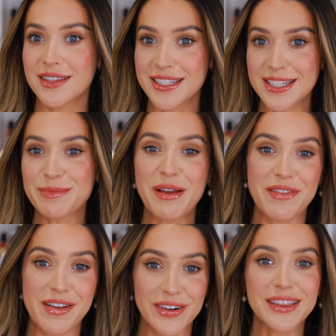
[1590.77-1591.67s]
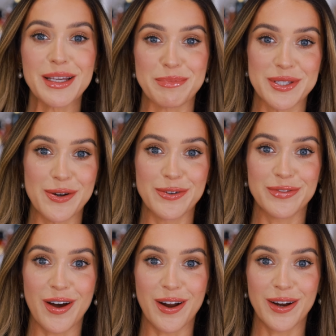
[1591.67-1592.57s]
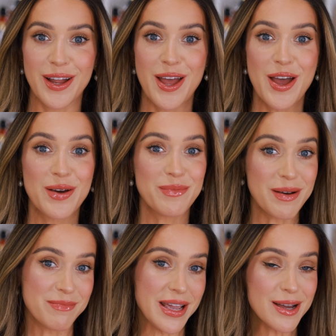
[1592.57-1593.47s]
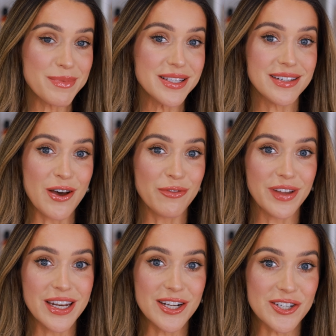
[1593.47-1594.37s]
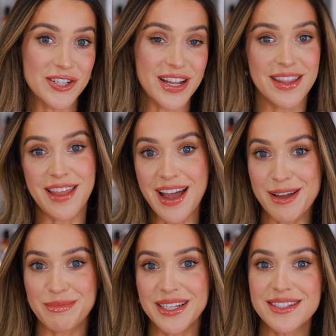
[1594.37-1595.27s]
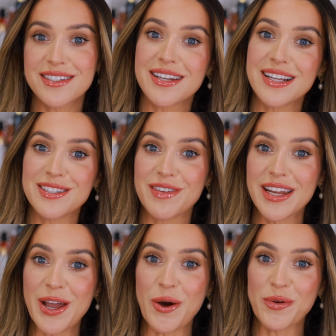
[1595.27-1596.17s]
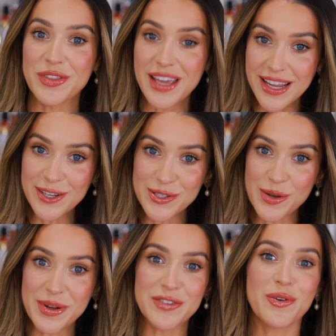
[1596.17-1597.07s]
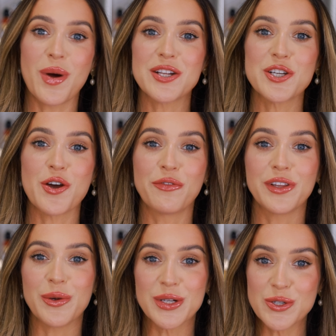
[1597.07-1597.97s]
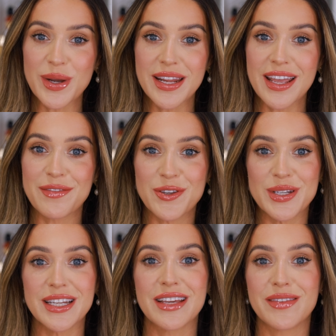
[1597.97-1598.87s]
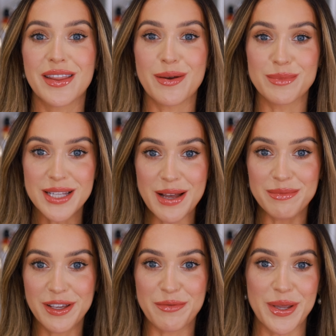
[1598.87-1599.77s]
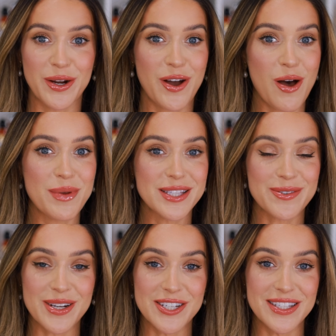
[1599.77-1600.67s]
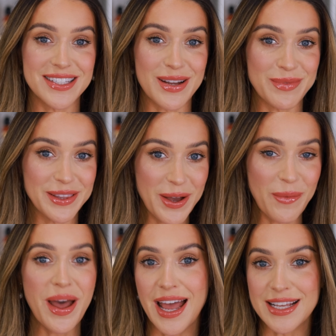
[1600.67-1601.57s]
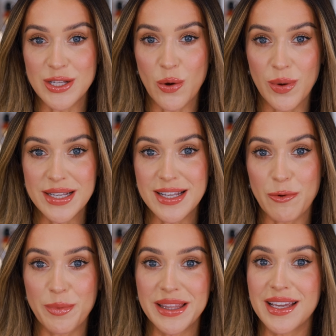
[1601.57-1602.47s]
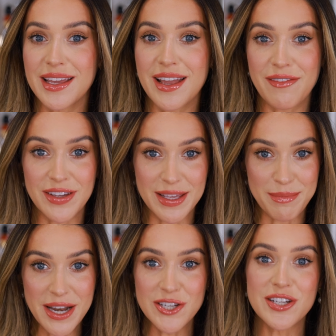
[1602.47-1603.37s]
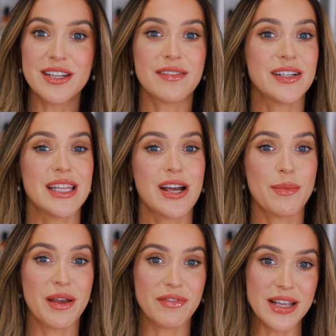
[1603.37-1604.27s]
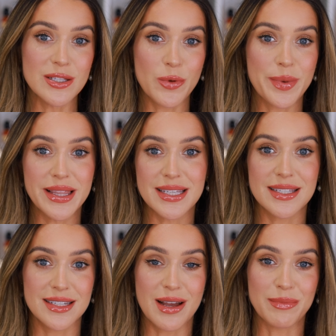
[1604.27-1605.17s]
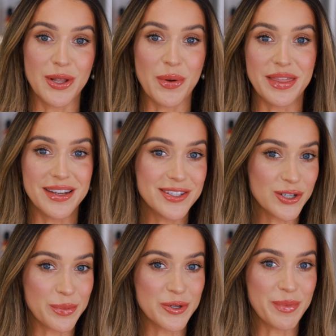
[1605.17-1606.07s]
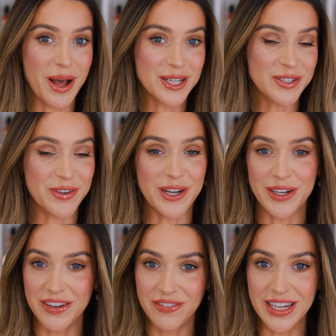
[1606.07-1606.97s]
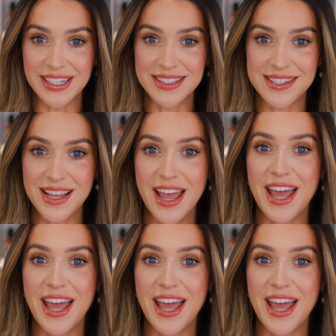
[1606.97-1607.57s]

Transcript: This is my favorite lip so far, but makeup is now finished, and that completes today's video. Thank you so much for watching. Hopefully you enjoyed it. If you did, give it a thumbs up. Leave me your comments, questions down below. As always, I will be linking everything mentioned. Everything on my face will be listed down below in the description box for your convenience.